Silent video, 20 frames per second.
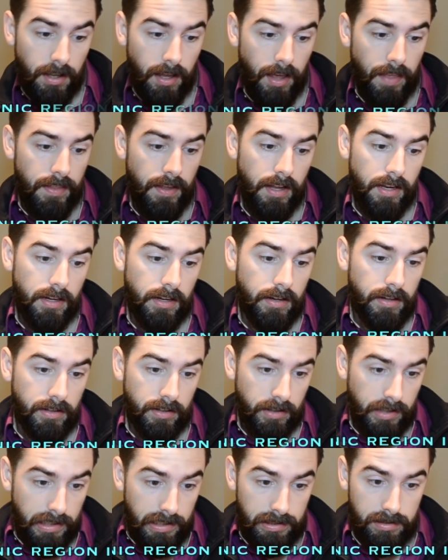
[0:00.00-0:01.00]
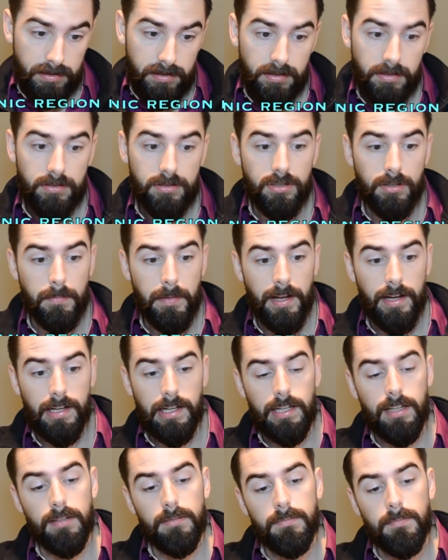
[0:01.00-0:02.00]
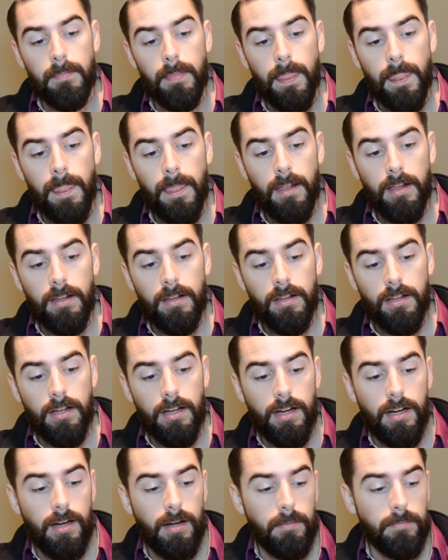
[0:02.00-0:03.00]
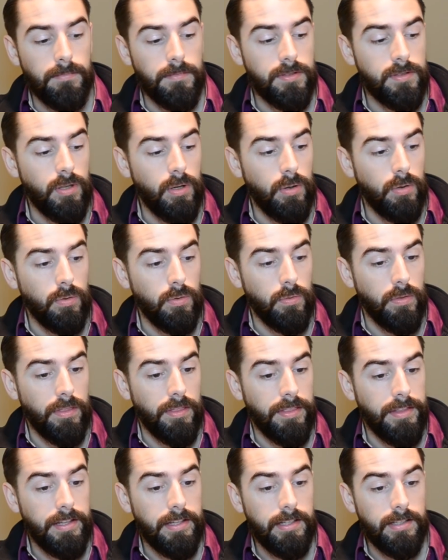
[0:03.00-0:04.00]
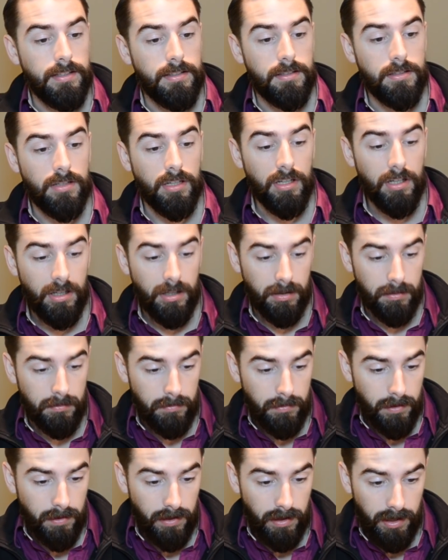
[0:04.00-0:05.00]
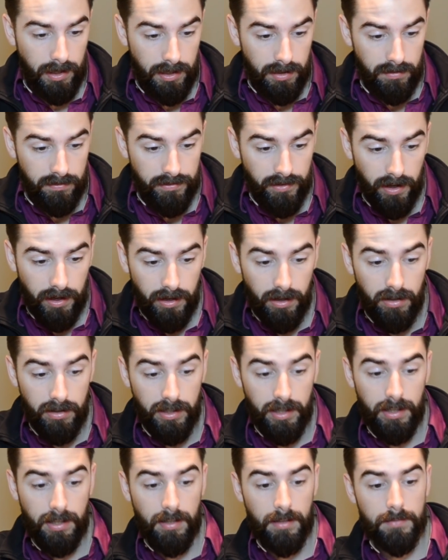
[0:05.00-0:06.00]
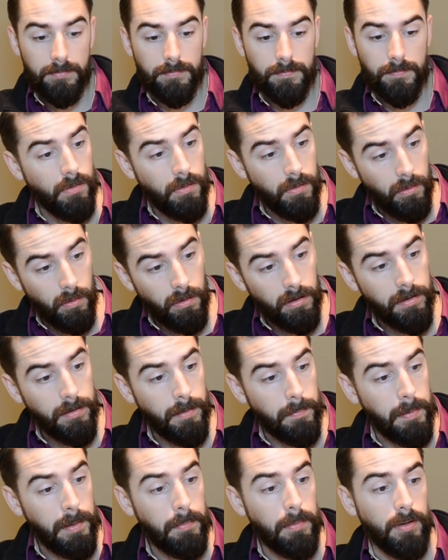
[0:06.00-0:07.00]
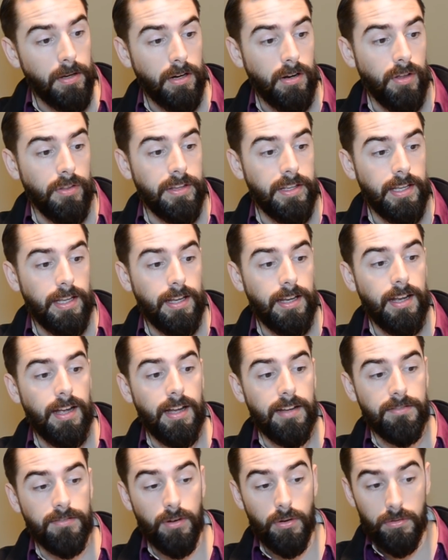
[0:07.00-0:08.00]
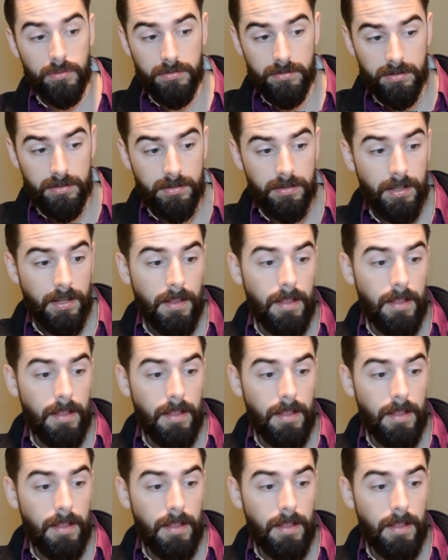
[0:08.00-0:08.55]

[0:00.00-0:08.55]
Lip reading: and then East Germanic. So the term Ingvaeonic, or the people are called the Ingvaeons,